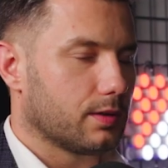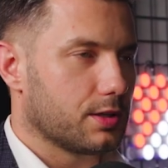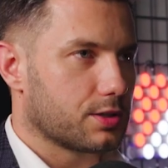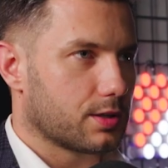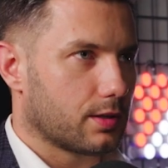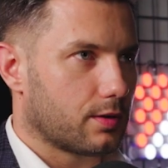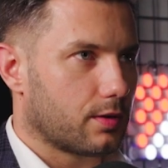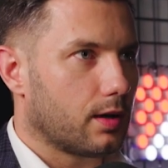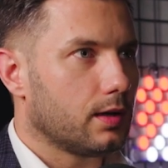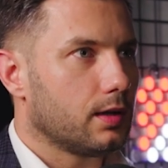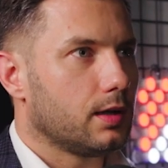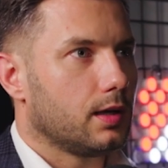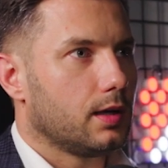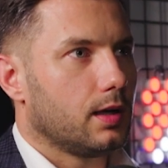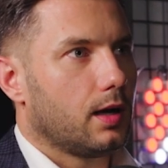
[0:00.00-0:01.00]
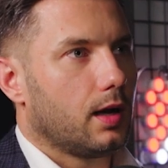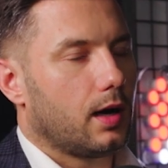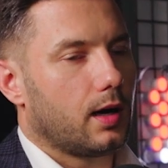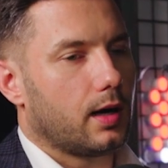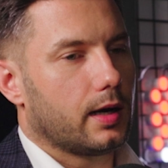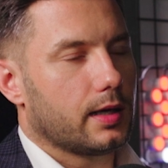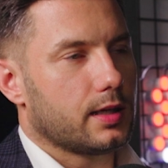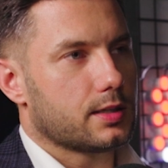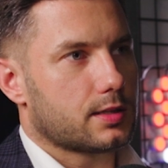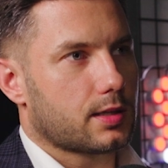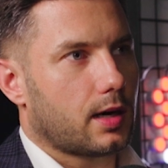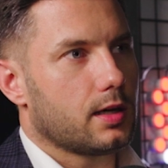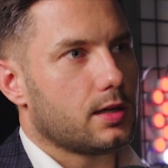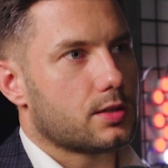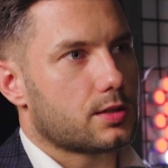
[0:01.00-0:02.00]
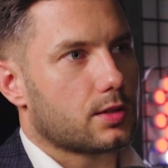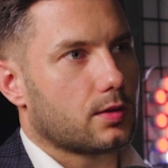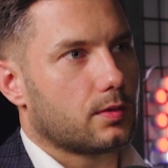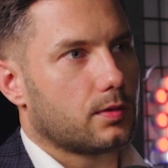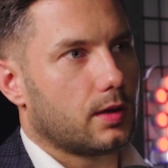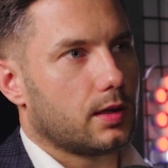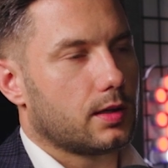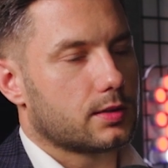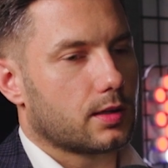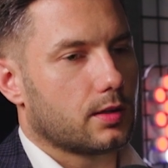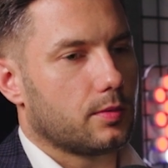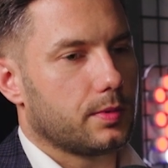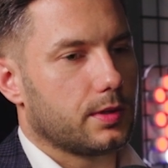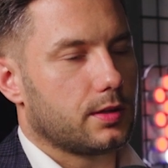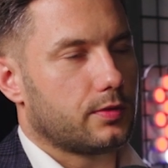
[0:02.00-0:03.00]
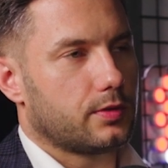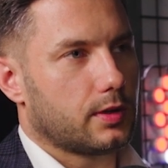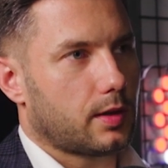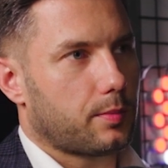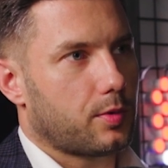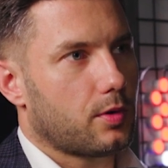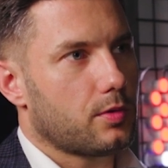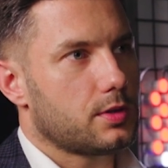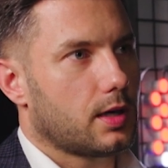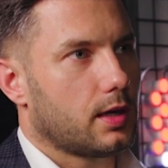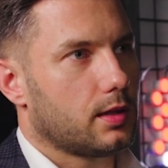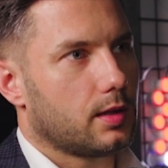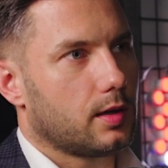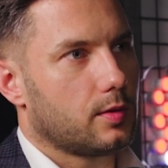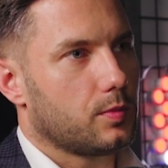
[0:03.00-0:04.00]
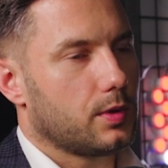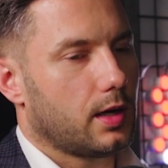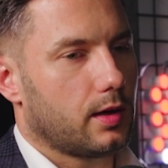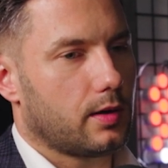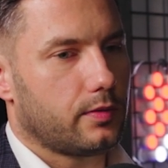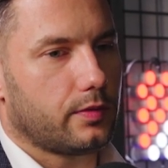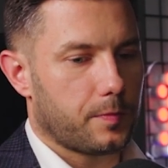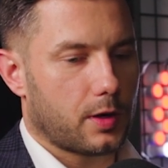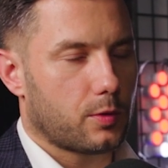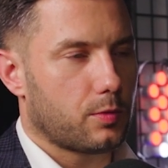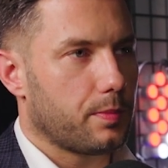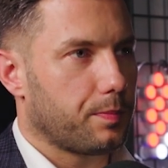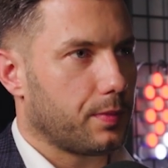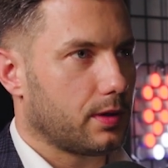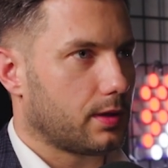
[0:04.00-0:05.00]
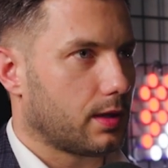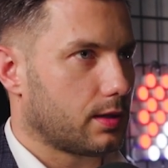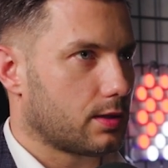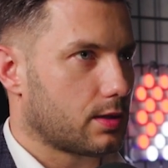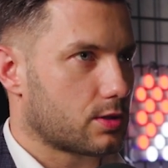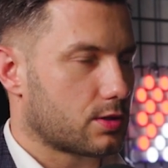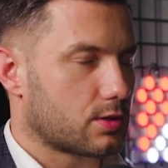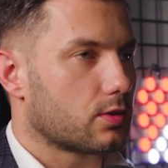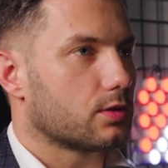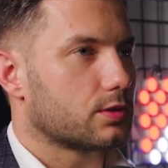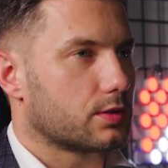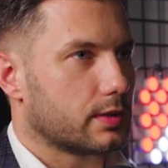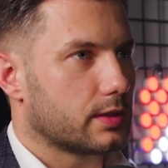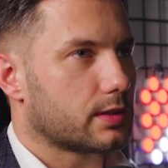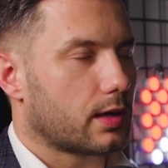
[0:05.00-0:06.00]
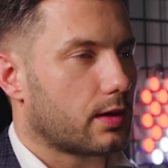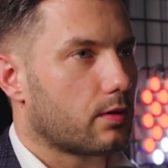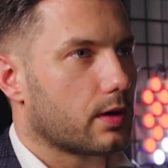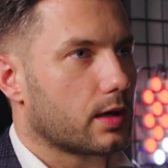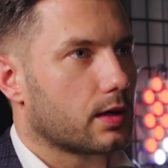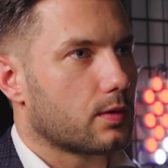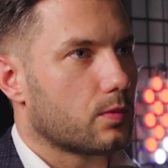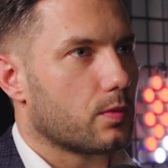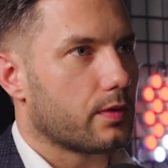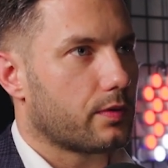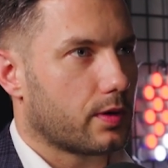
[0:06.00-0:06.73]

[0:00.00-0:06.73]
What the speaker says: in general inside. So it's a little bit different approach. And then we have equipment that the soldier is carrying with